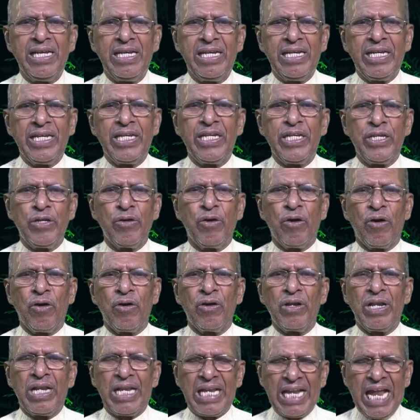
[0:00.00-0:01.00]
in
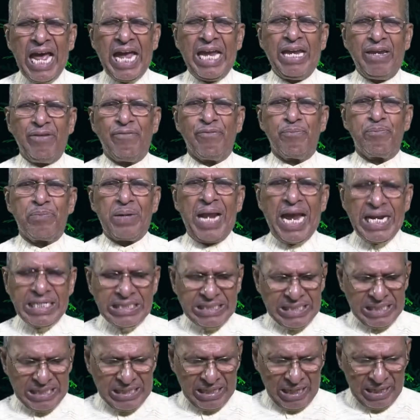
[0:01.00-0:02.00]
your life,
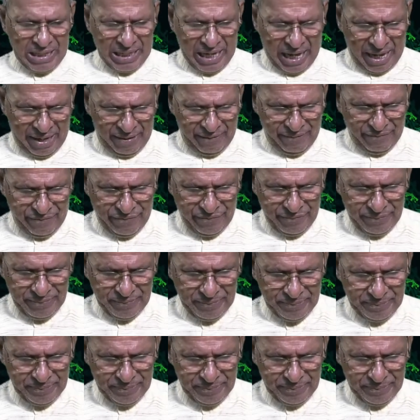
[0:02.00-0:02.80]
practical life.